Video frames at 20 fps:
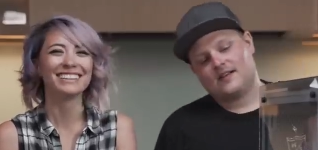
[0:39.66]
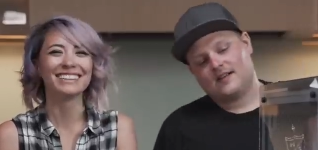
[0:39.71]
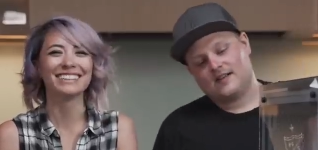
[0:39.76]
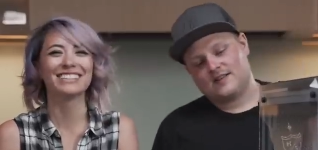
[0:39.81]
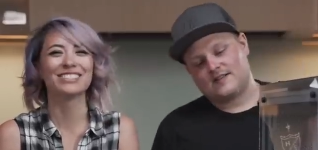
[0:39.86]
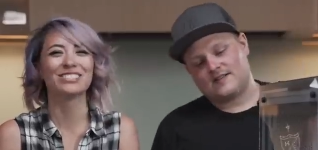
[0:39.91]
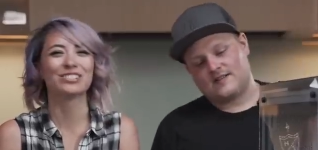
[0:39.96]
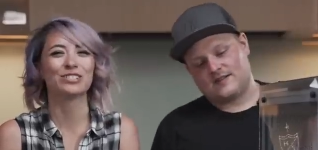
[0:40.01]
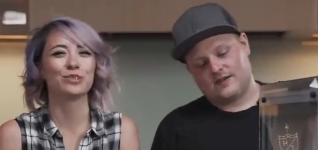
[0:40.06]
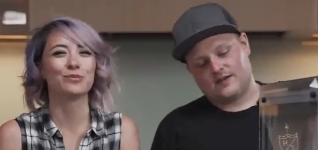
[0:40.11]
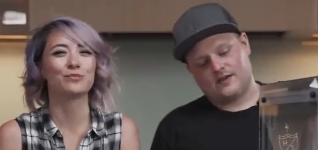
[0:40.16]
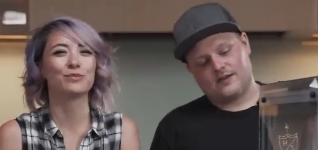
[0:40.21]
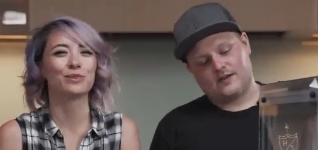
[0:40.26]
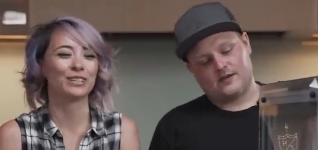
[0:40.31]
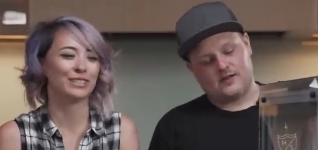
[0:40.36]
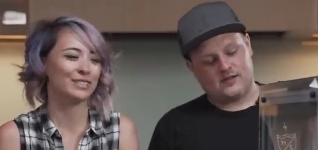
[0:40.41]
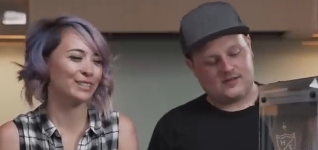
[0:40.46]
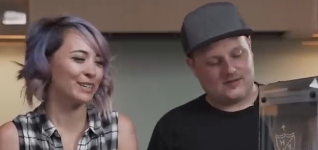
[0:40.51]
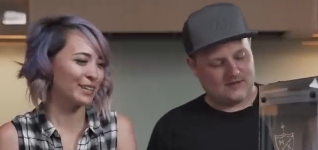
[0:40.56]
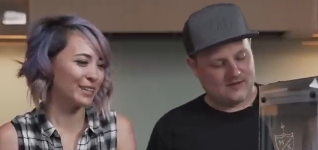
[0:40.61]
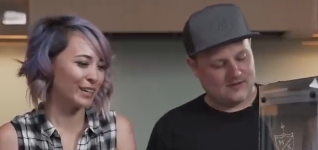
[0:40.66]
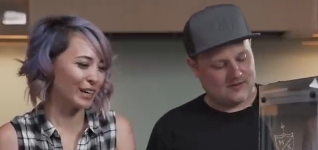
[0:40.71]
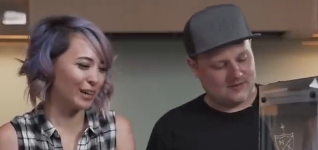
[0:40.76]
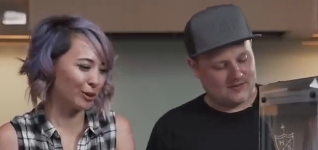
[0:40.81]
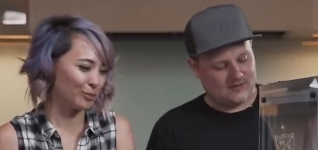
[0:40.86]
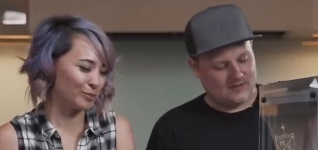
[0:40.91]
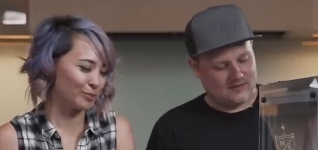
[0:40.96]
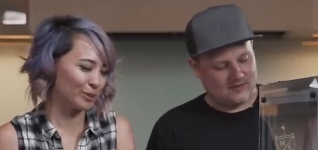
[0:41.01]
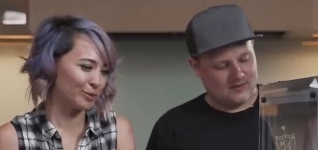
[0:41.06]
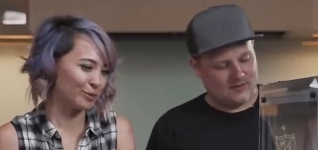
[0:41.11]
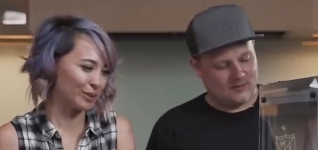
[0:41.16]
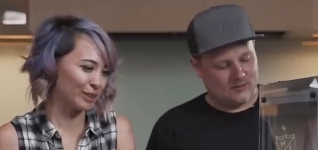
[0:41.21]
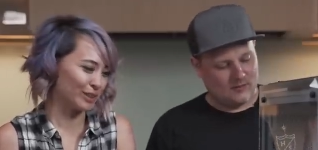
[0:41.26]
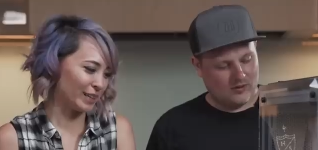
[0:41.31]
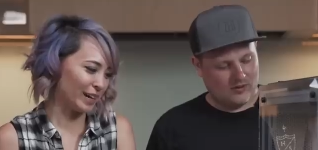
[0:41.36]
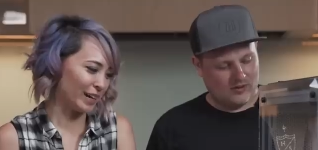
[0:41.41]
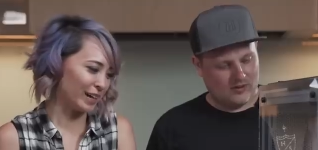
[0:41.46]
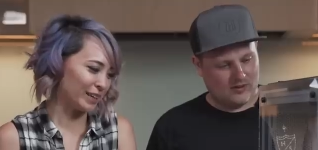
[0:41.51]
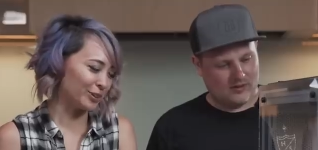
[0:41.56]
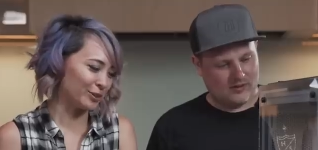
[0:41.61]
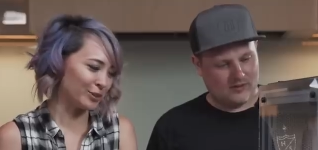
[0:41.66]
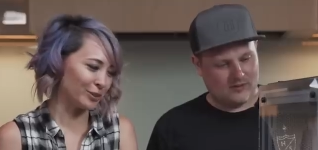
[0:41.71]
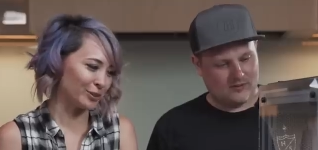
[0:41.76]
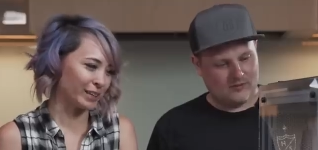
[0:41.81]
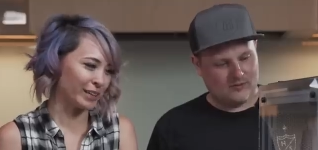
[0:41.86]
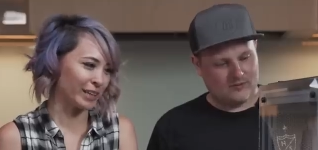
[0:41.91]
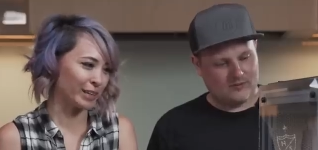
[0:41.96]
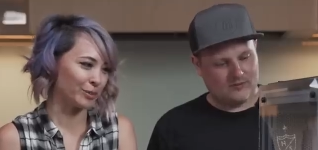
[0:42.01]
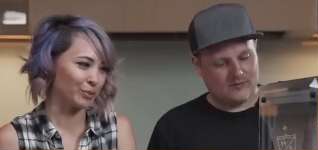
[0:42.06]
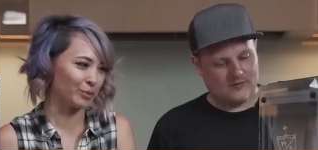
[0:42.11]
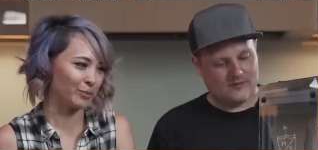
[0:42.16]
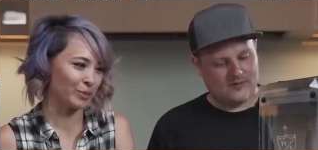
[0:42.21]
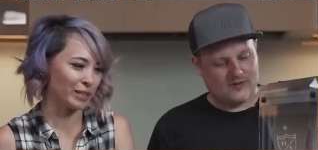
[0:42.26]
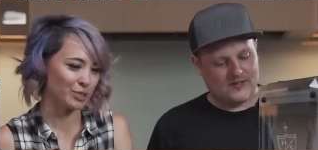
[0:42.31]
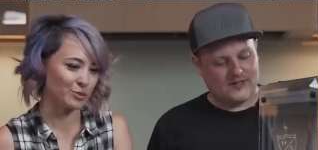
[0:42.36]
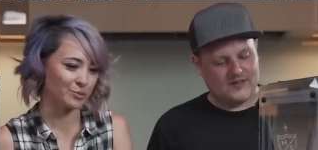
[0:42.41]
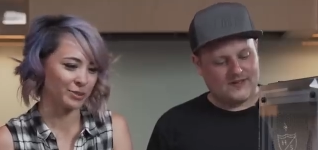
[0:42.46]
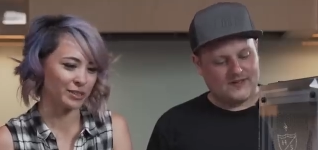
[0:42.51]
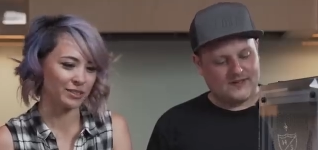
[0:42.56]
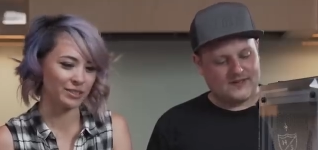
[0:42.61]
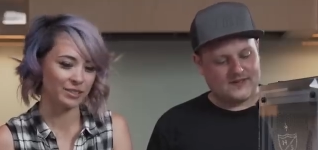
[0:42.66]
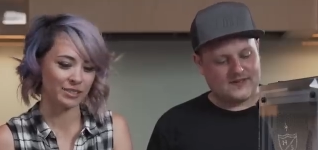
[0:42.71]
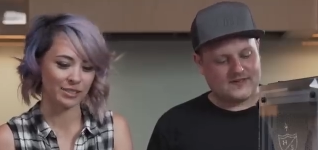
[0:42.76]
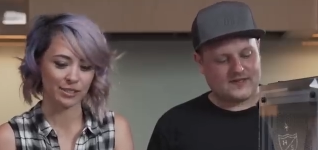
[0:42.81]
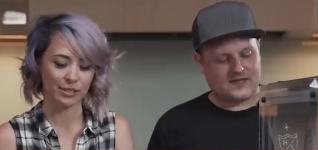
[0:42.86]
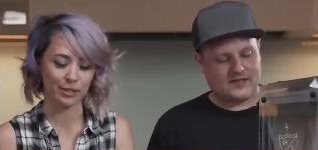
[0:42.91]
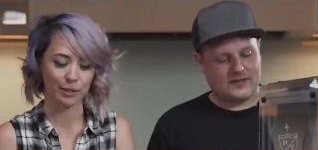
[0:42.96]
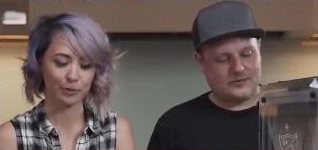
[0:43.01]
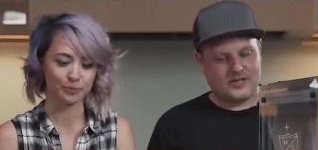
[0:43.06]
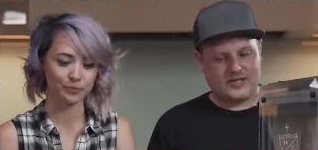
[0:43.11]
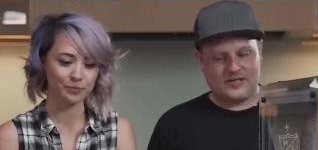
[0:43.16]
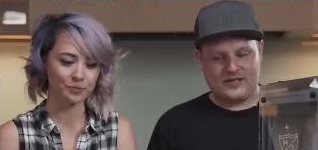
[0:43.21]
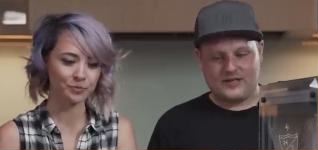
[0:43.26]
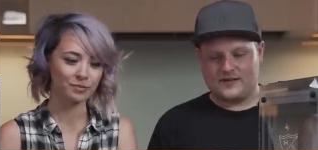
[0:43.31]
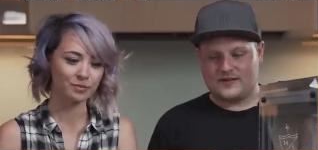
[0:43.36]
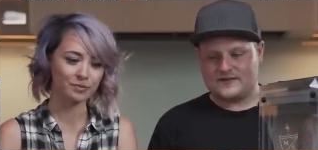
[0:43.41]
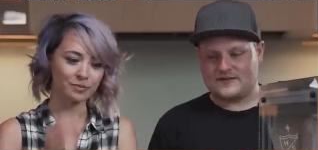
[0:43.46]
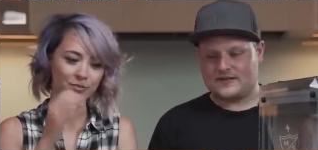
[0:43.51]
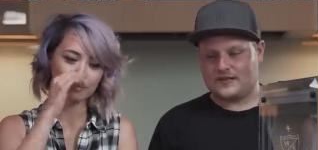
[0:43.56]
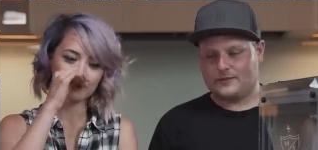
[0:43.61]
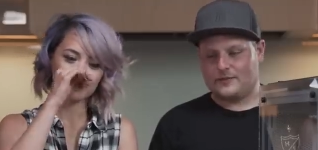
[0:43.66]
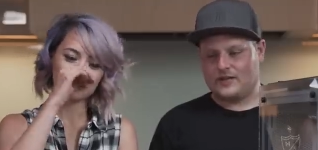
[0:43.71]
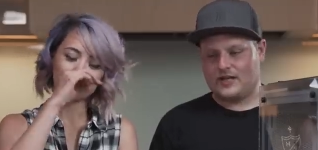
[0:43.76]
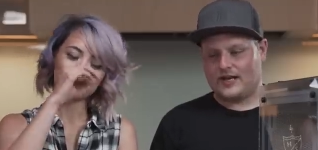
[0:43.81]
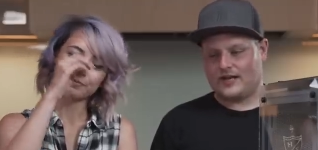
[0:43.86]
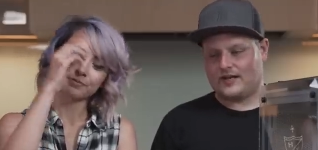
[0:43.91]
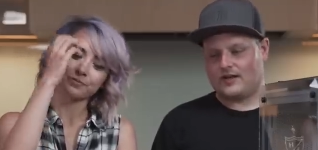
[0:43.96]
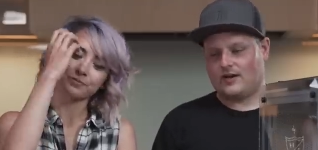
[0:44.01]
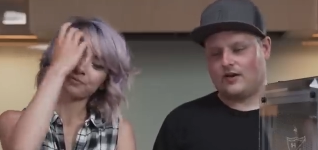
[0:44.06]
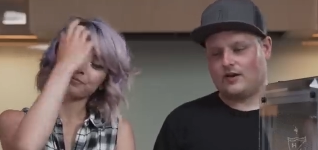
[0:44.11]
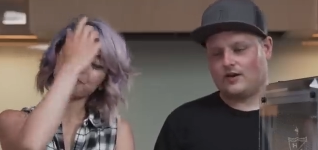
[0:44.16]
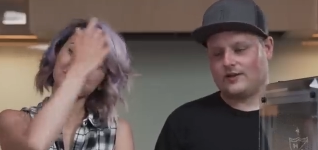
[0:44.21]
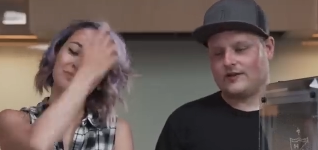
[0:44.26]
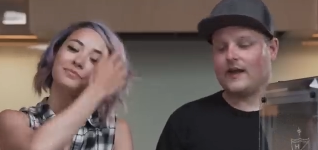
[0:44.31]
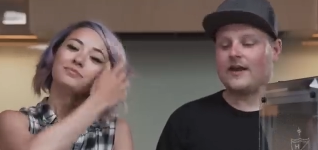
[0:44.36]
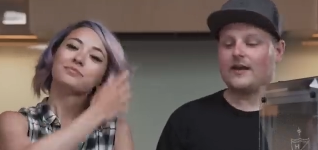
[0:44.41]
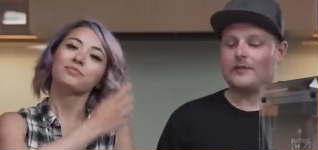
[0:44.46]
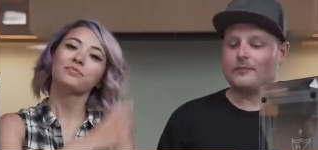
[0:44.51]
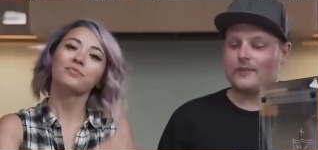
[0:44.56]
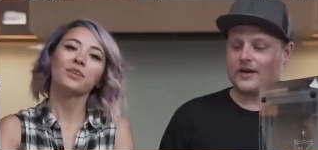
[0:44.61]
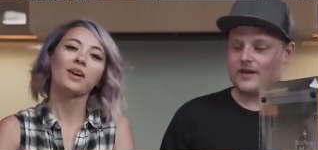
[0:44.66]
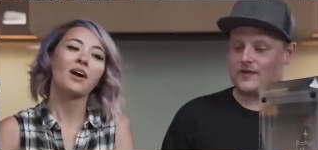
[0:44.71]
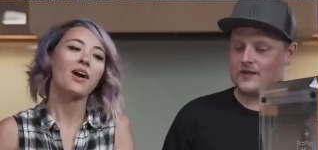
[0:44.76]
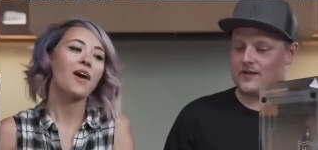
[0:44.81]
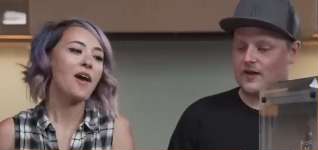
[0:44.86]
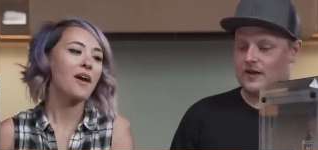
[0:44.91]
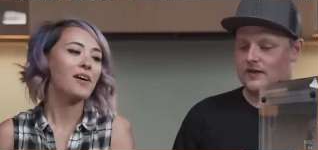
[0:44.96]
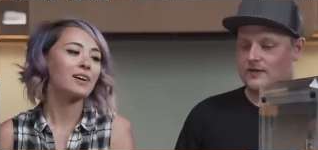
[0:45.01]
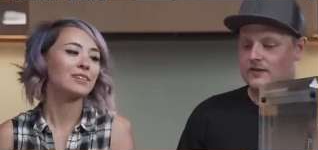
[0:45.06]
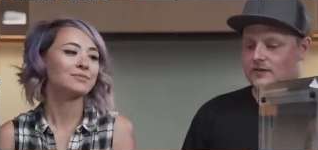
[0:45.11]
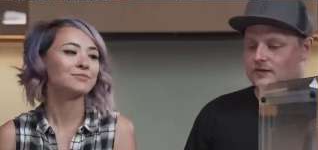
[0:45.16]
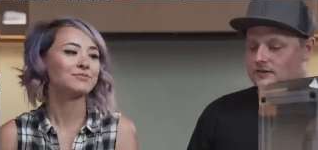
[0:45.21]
Speaker 1: Well, you're so, super excited to help me with well, that whole cable management. This is gonna be this is gonna be like an all-night marathon.